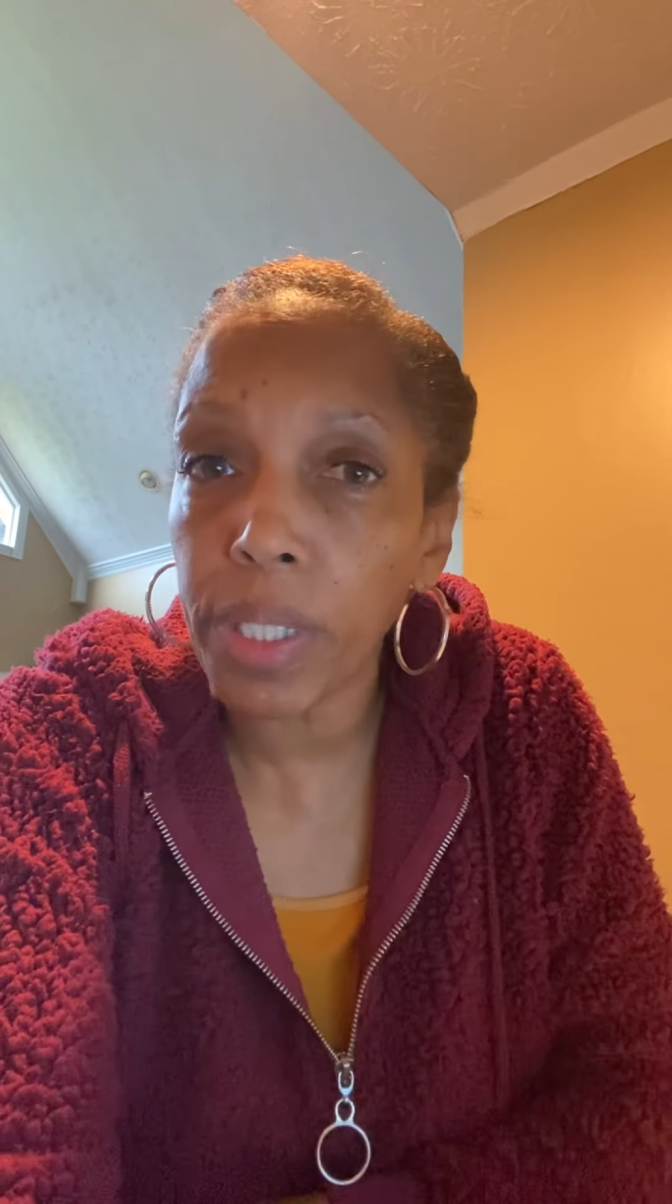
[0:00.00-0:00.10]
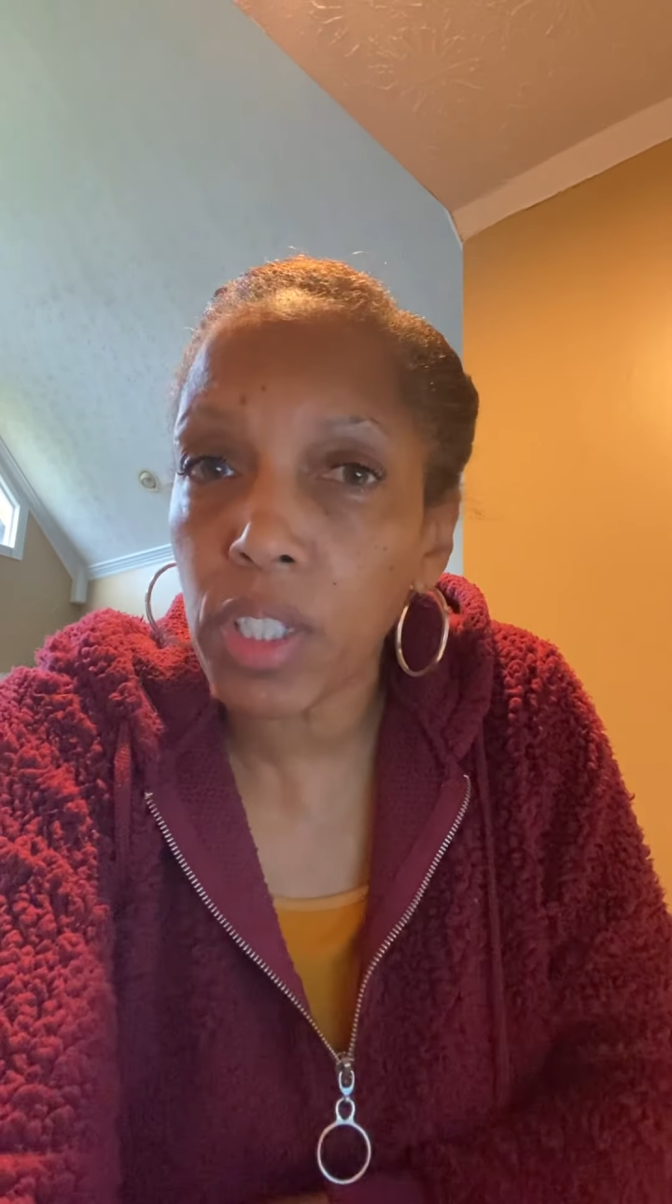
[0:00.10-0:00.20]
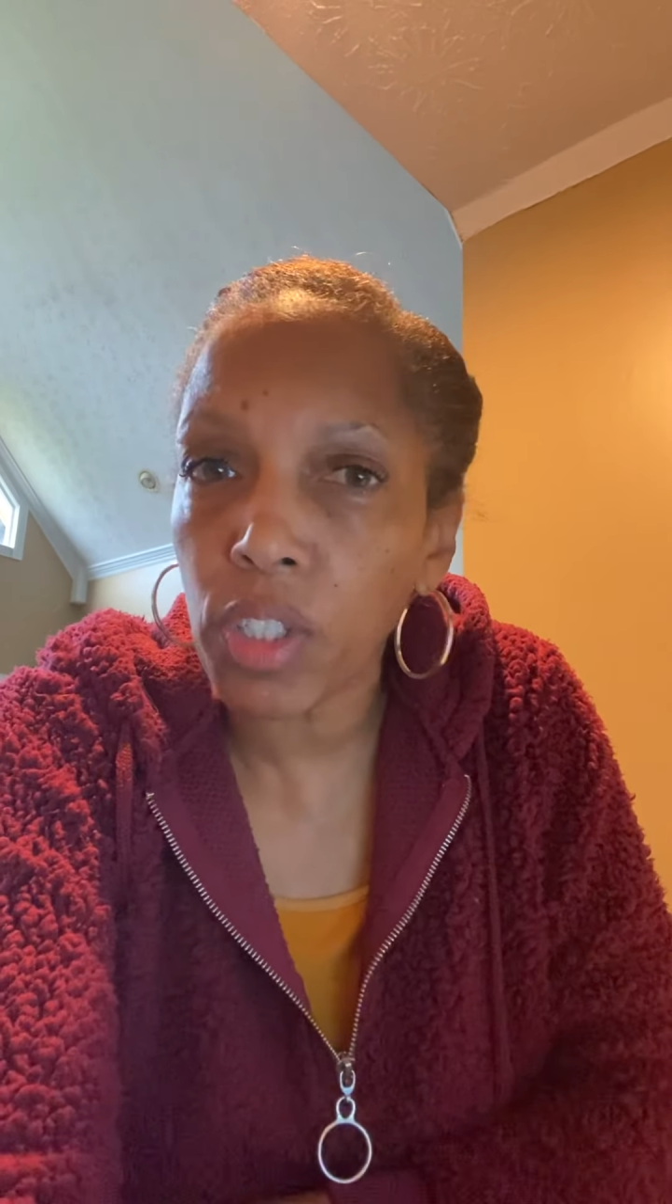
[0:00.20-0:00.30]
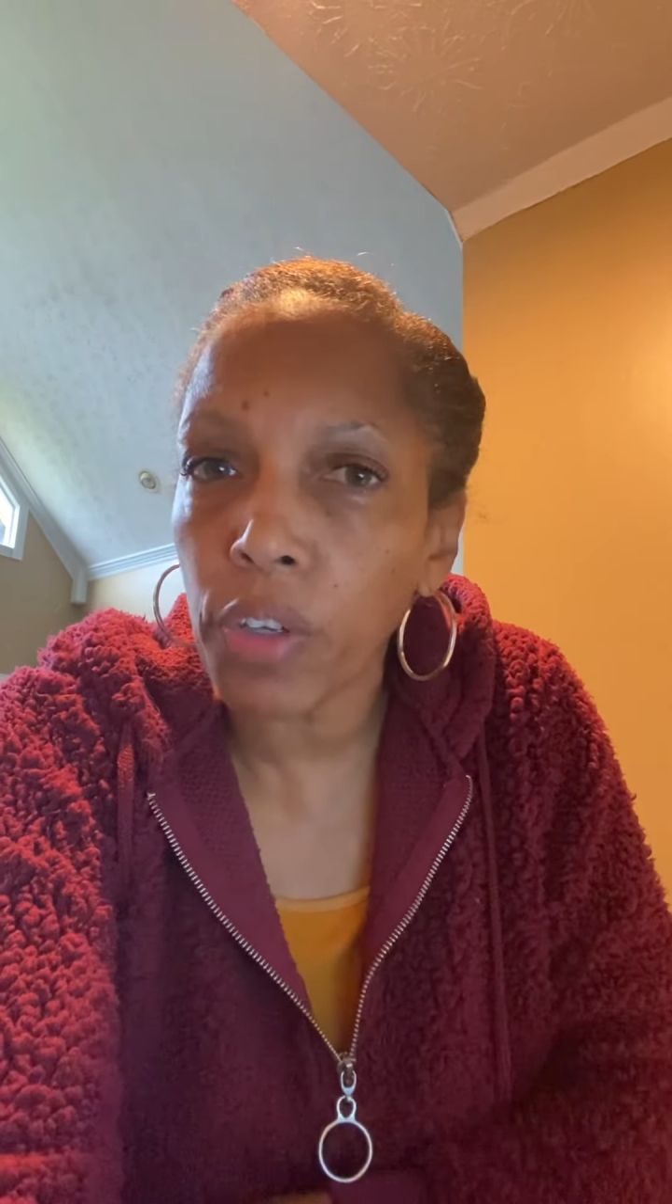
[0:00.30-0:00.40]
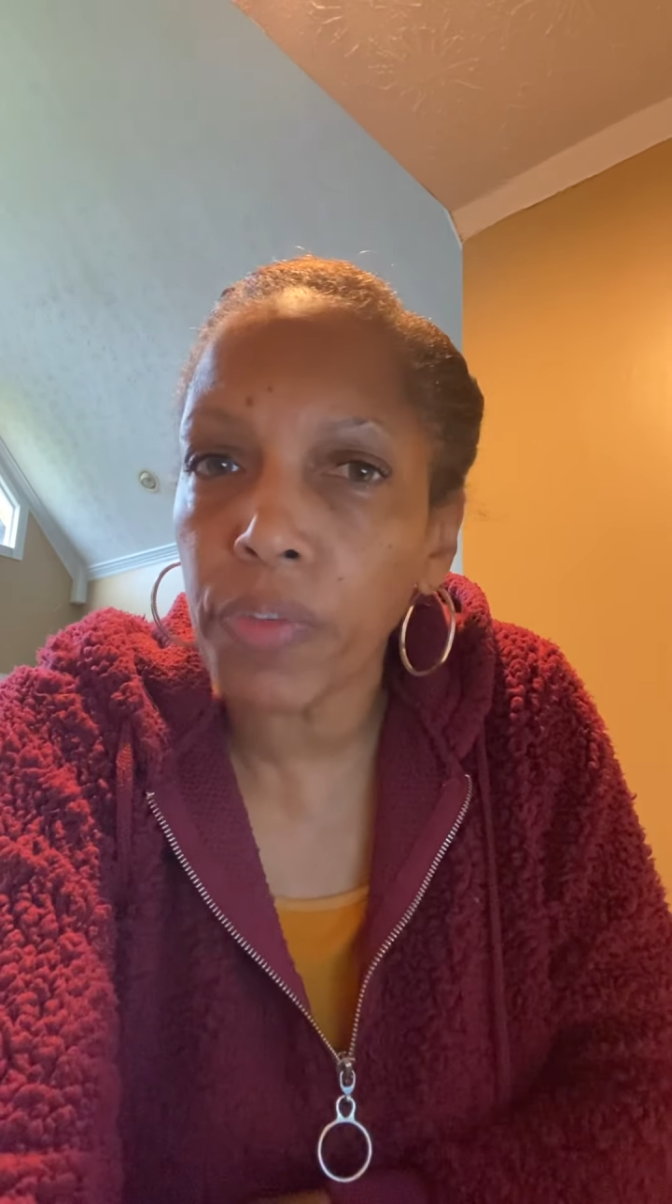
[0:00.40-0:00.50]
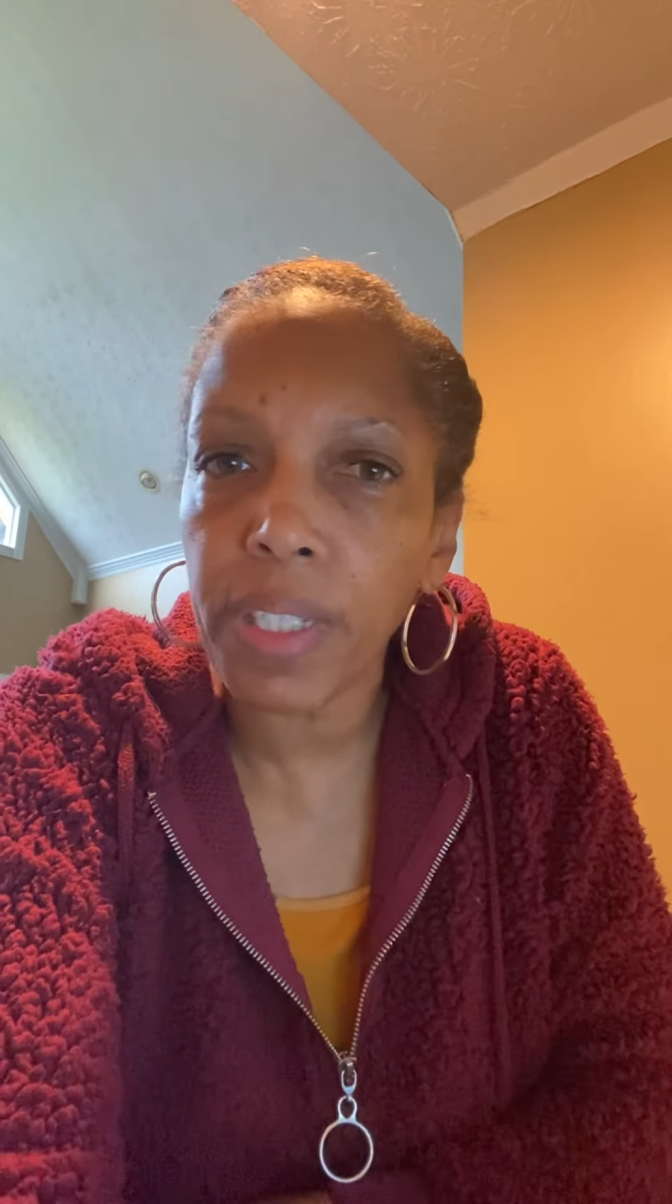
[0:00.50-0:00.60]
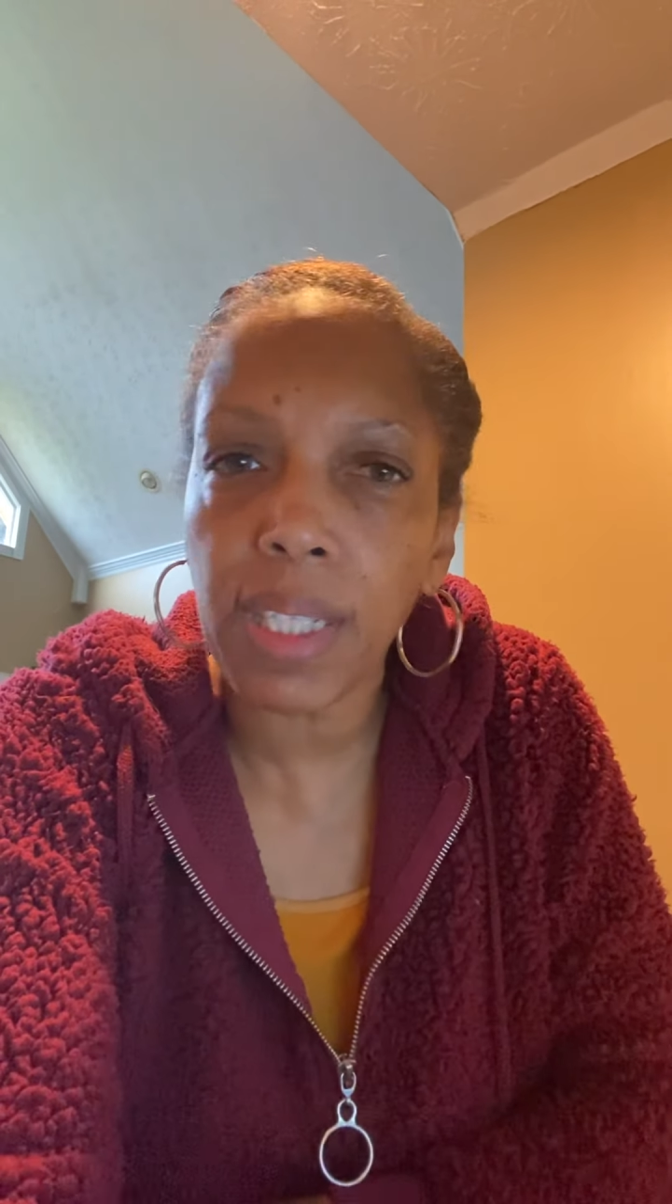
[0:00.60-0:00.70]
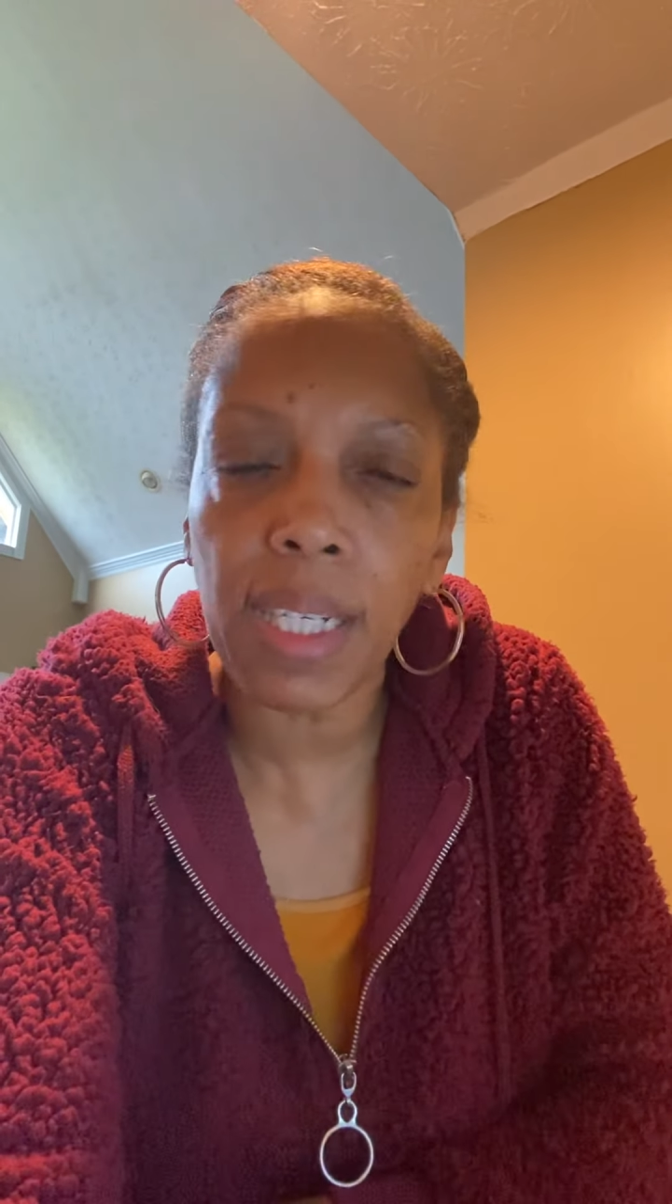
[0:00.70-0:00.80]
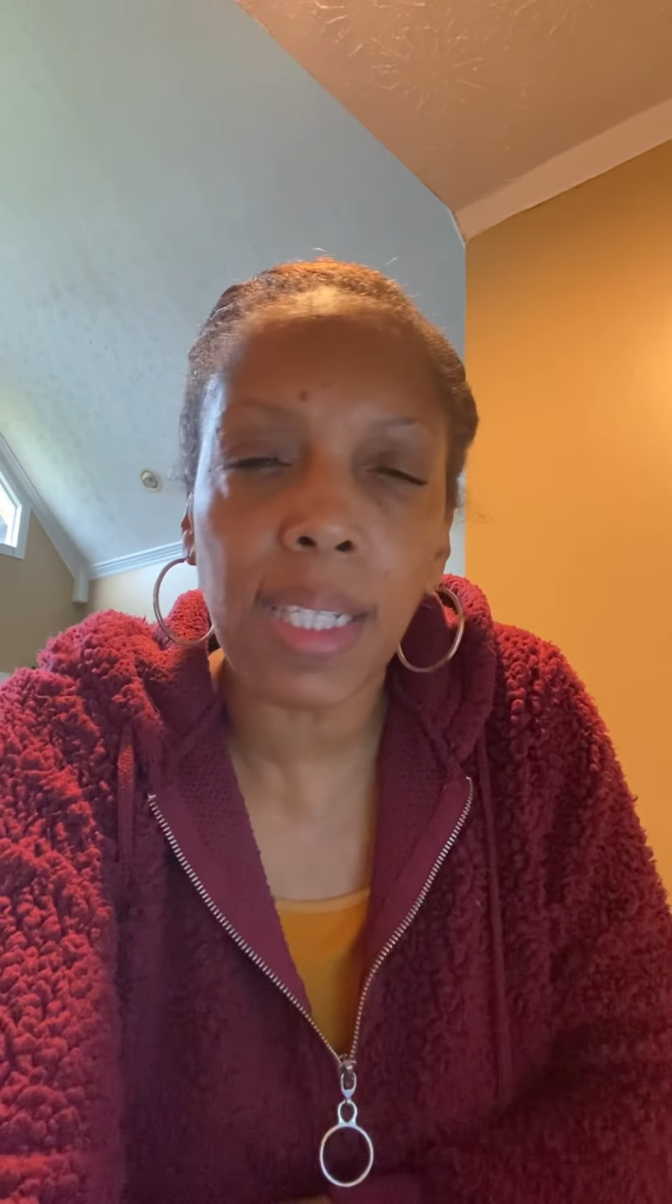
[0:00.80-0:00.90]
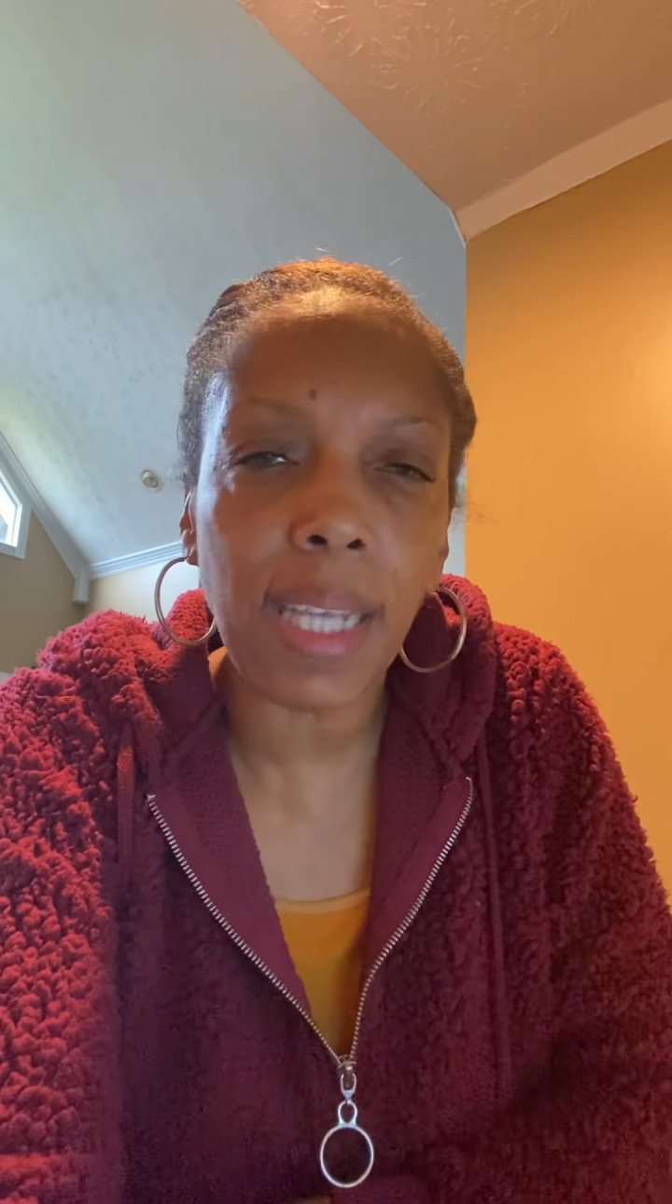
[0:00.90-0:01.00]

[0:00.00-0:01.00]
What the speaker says: services.